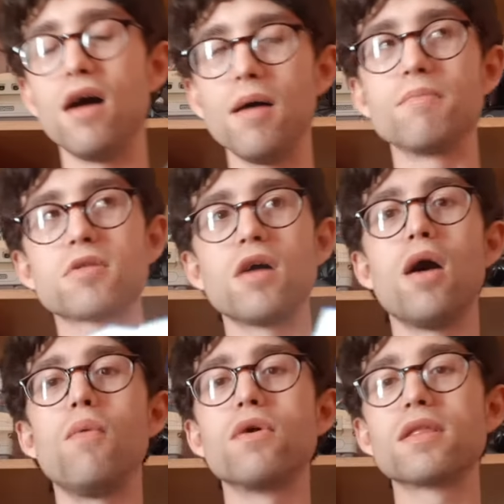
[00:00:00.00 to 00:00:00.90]

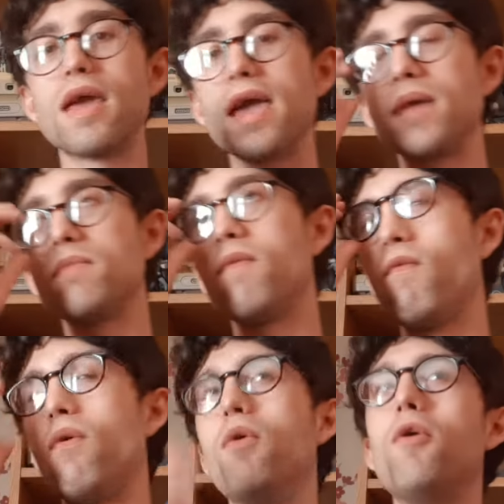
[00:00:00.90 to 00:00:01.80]
Star Wars game
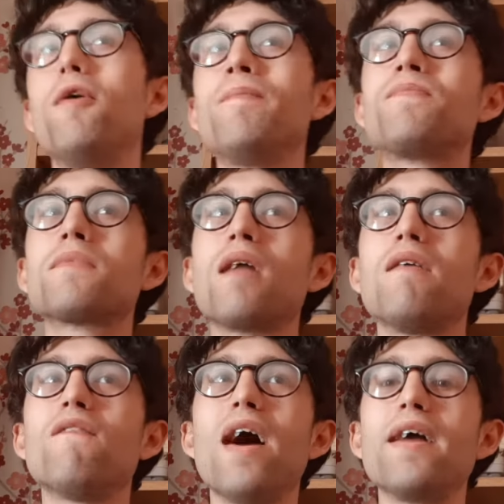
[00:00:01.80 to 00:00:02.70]
for
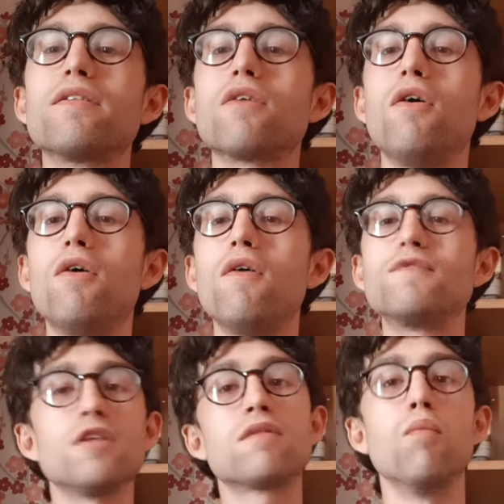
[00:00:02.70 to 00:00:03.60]
fans of
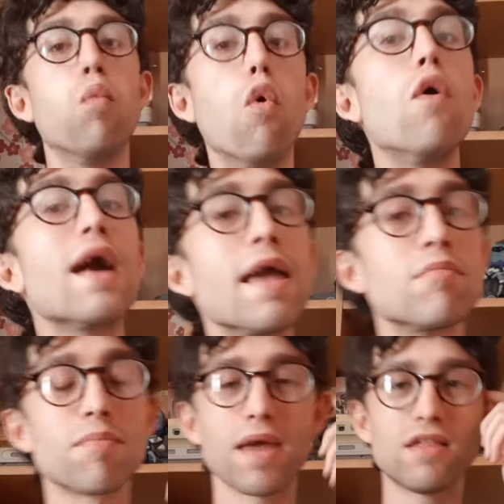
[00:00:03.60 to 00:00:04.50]
just war
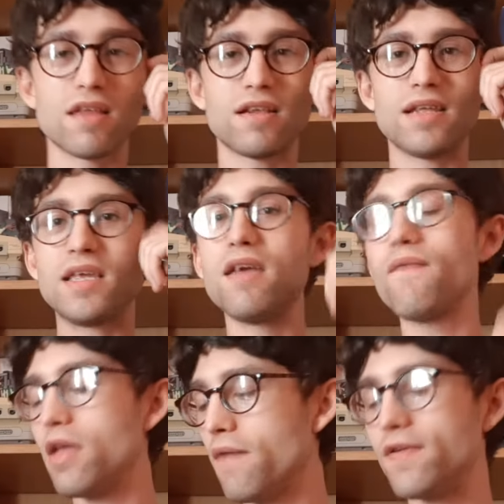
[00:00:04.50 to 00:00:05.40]
games, basically.
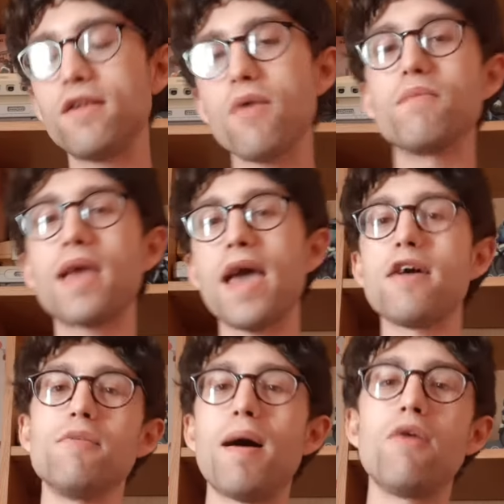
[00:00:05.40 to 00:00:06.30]
If you don't
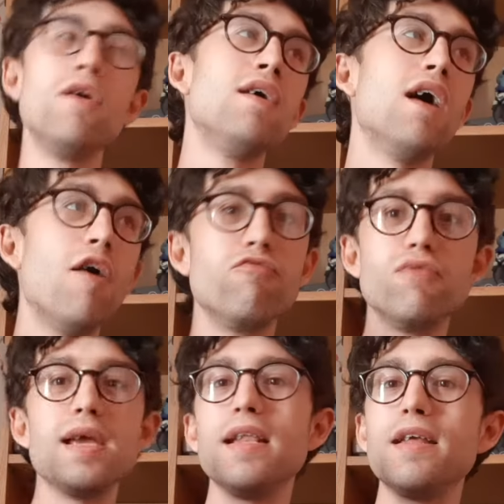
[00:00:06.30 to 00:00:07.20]
care about a
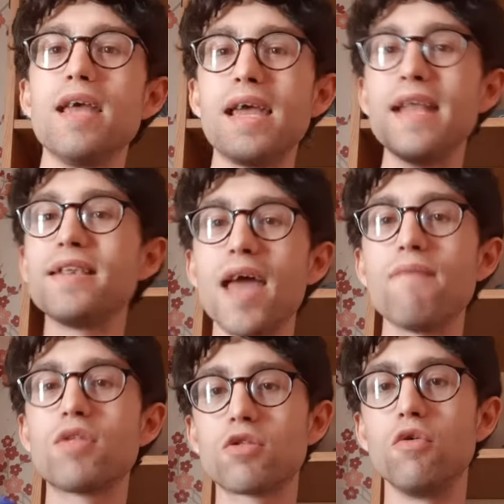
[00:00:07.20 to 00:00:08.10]
really
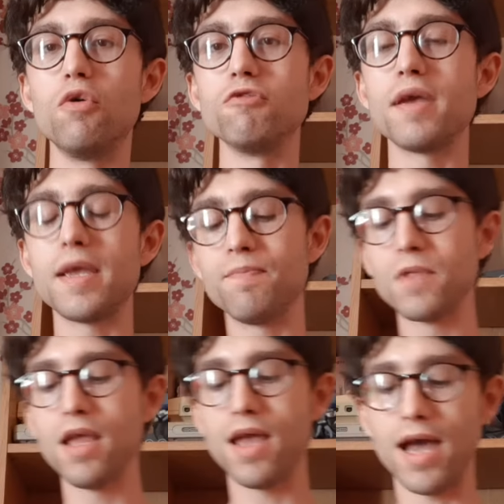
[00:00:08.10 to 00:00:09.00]
in-depth story
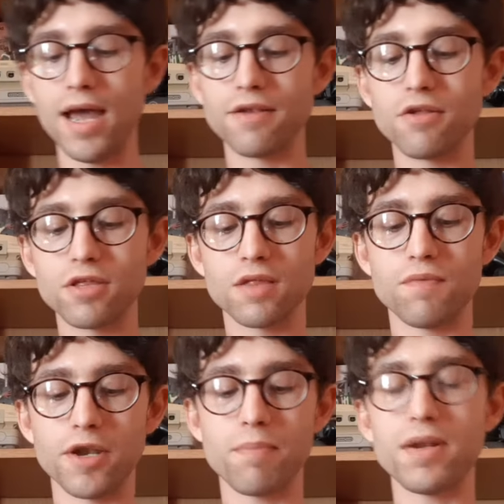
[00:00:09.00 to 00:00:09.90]
and you just
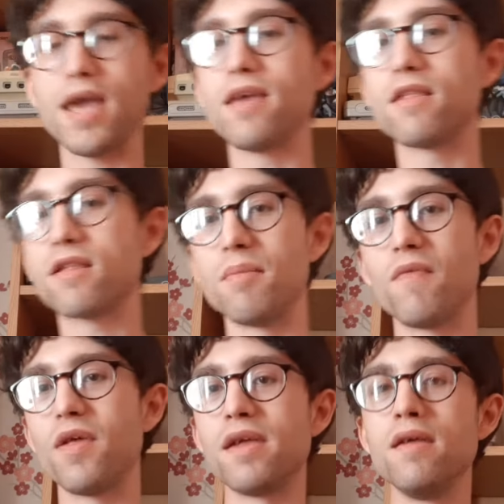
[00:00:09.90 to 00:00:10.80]
want to play as some
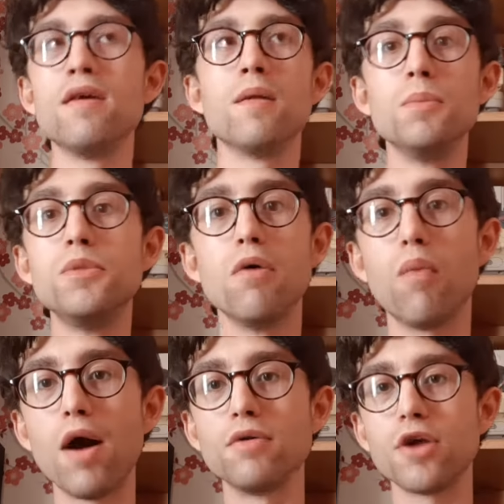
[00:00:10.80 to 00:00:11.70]
of the
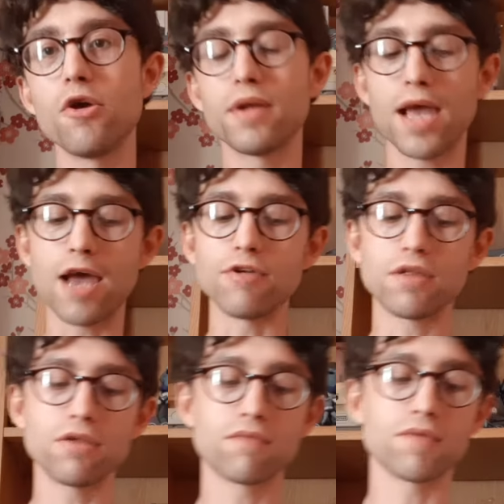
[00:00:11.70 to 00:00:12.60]
well-known
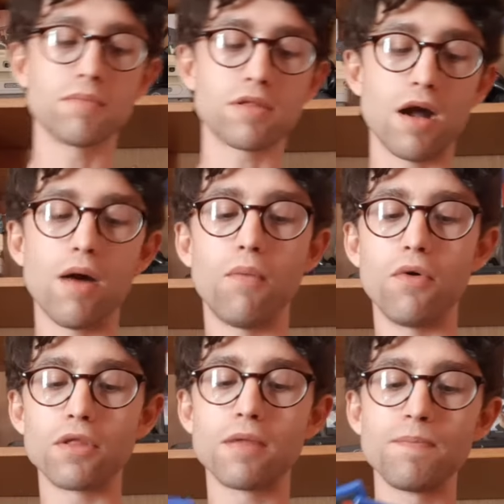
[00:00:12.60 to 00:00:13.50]
characters from Star
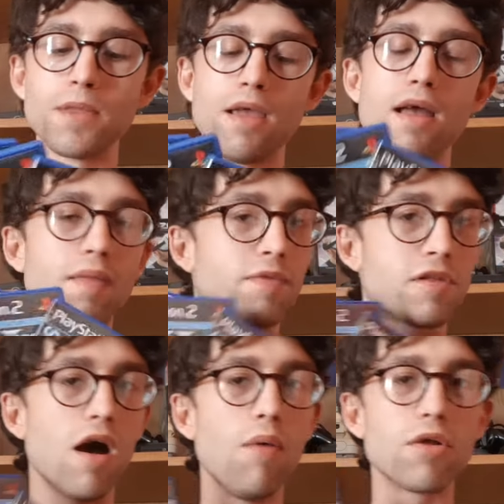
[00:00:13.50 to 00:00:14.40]
Wars
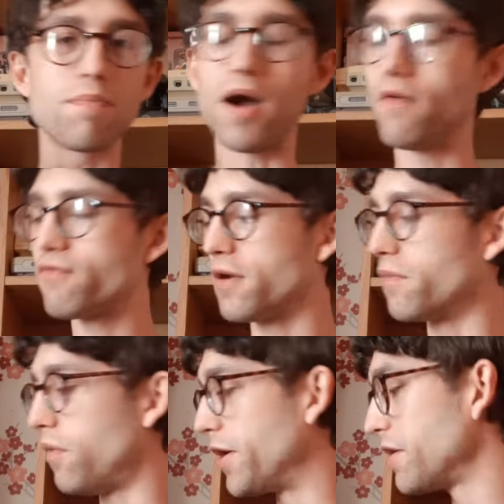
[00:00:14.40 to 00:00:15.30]

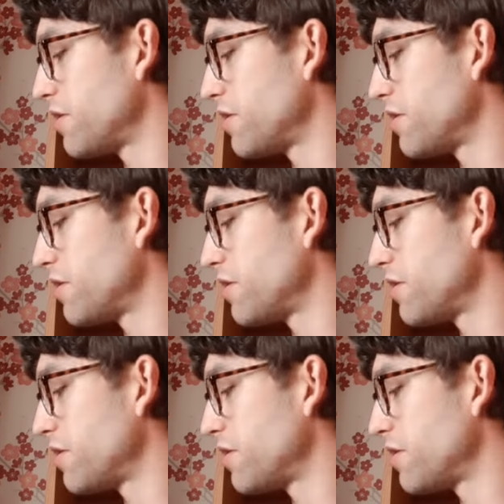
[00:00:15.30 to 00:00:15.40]
Battlefront 1 and